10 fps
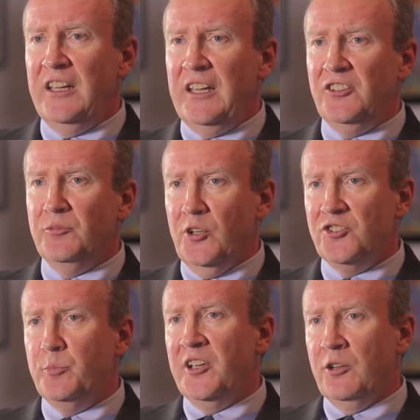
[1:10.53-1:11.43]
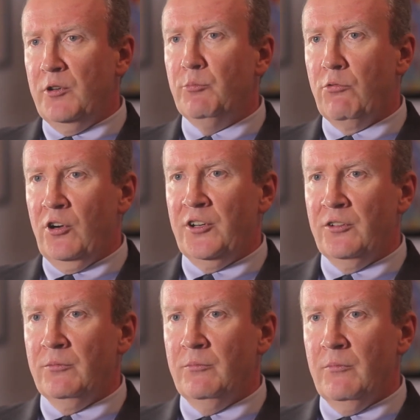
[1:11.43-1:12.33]
is much bigger and
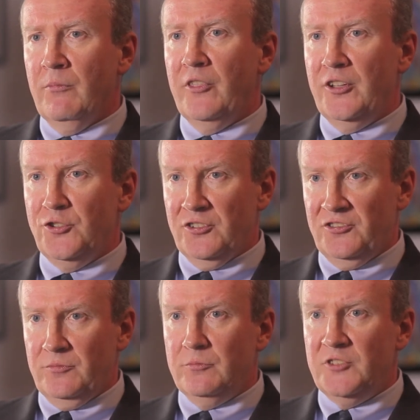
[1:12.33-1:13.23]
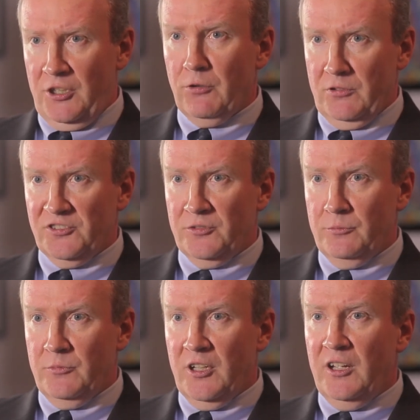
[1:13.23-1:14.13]
broader than just terrorism
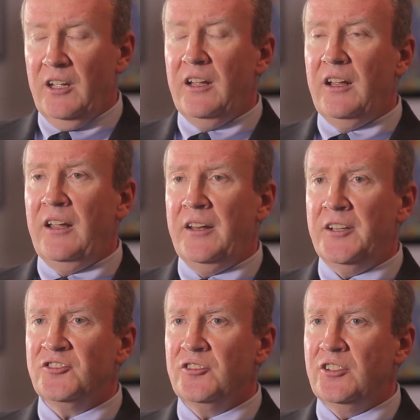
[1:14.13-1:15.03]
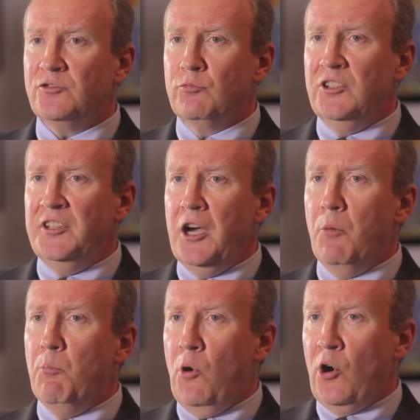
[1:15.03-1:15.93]
and it's it's really a
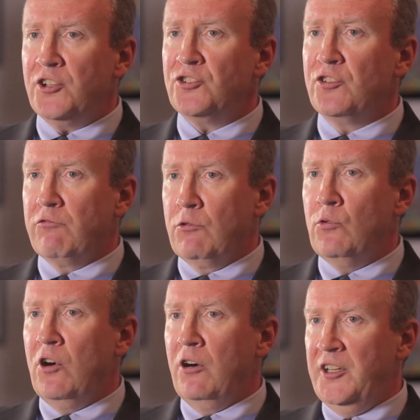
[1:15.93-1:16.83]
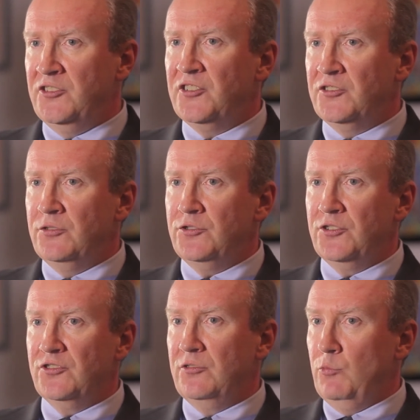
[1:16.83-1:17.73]
march through our
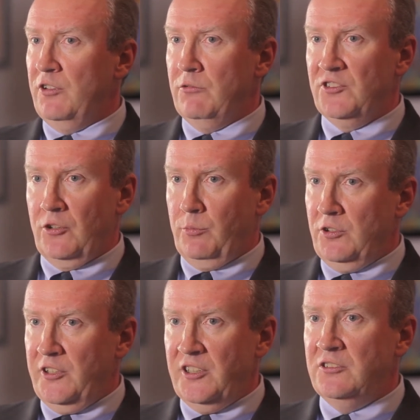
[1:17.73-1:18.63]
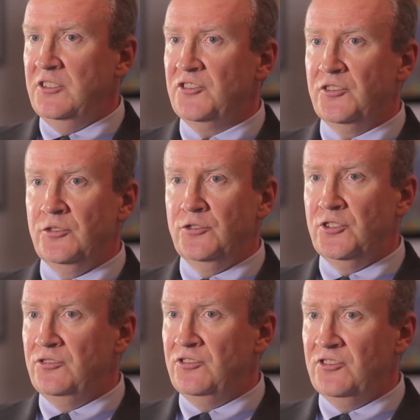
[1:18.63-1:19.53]
institutions, whether it's our political
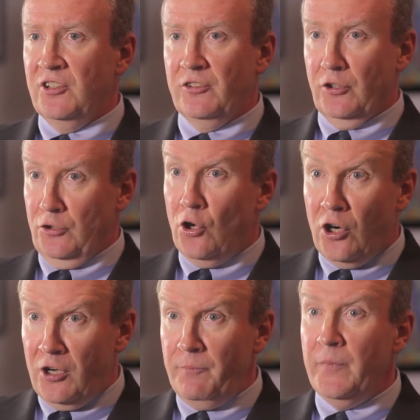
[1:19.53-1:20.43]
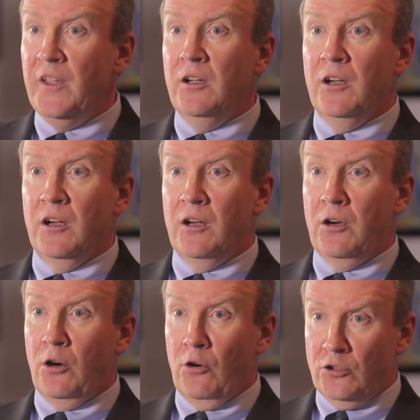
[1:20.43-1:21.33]
institutions, the law,
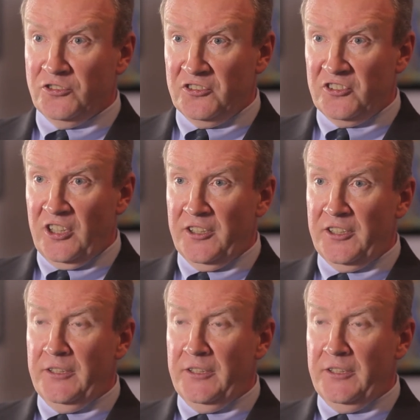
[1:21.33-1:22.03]
uh, our whole society.